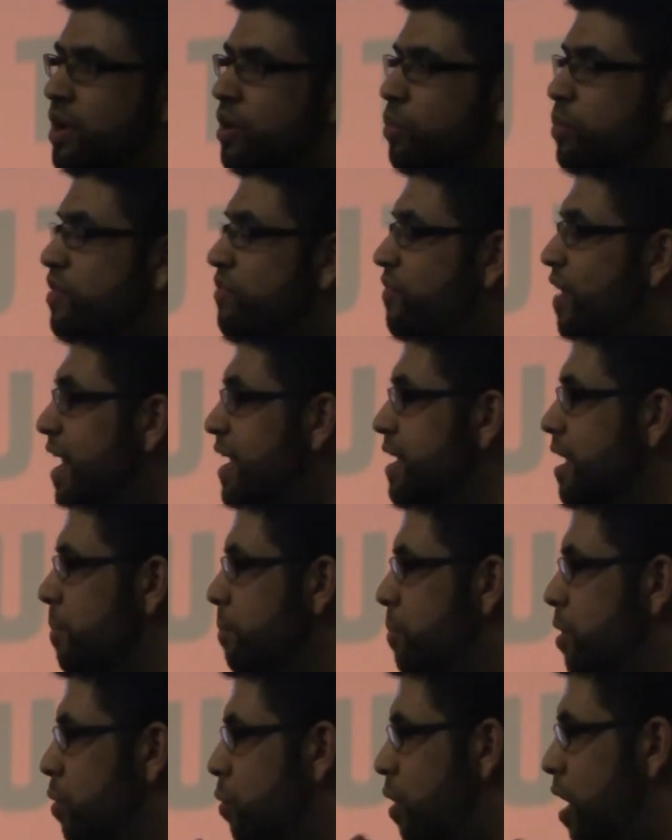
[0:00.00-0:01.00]
We find,
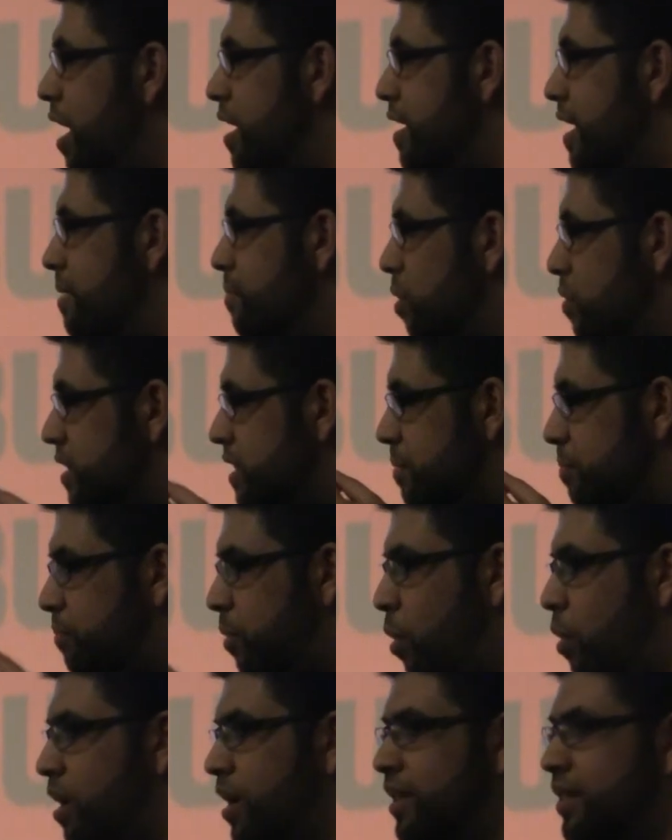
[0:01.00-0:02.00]
number one, and most
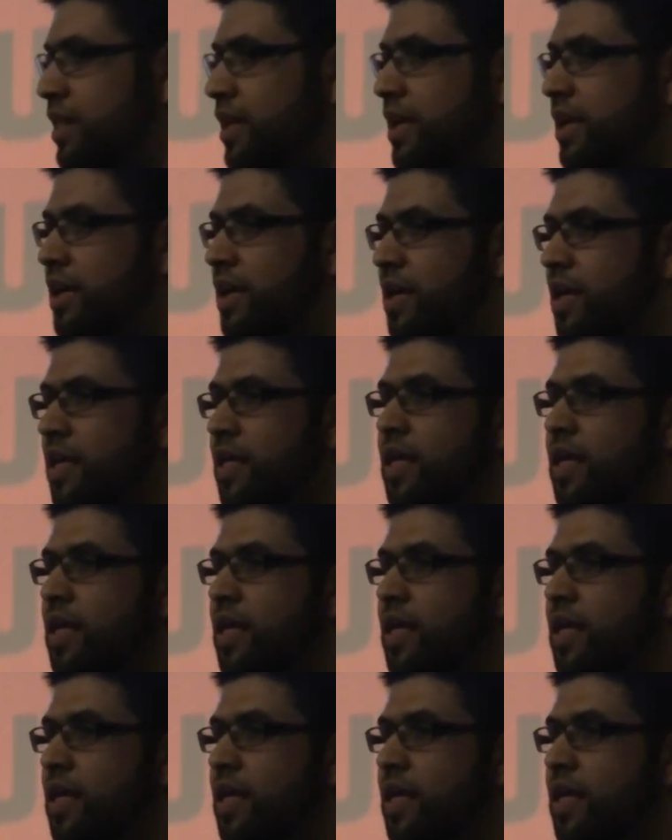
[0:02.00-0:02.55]
importantly,